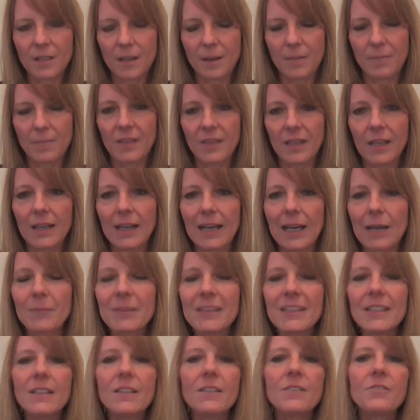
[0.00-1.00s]
Yeah. I
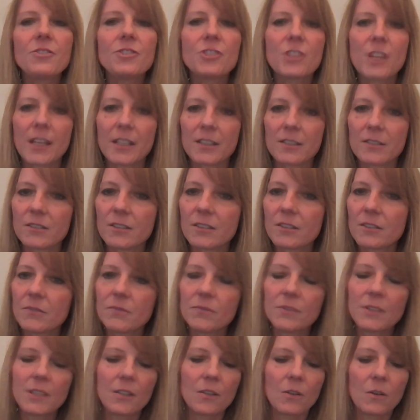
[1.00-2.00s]
mean, in
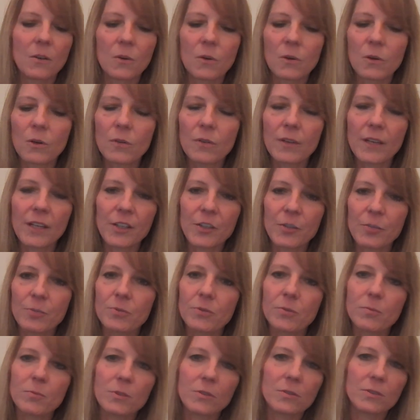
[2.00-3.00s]
general, we are always
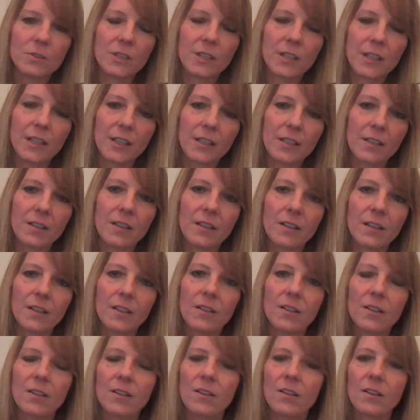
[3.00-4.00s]
promoting,
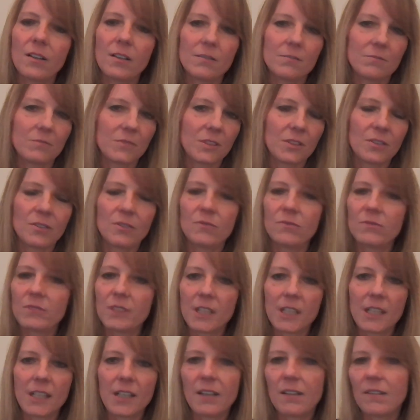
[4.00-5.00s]

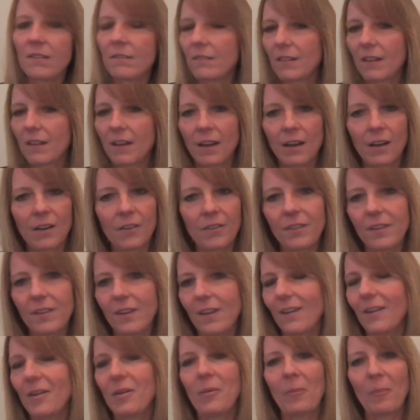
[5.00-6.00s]
really
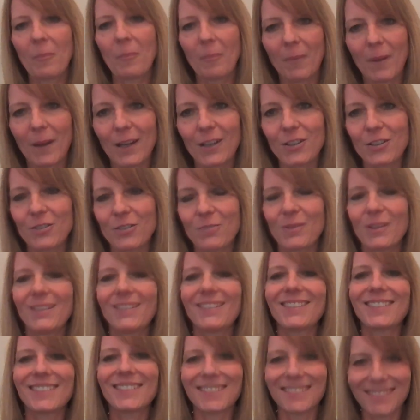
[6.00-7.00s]
healthy
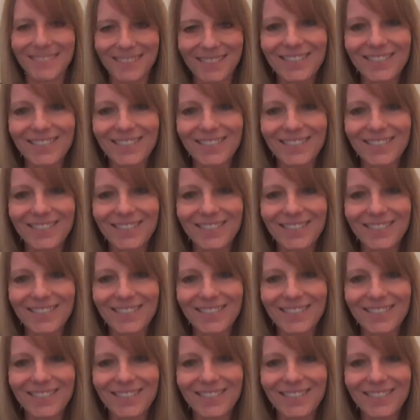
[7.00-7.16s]
management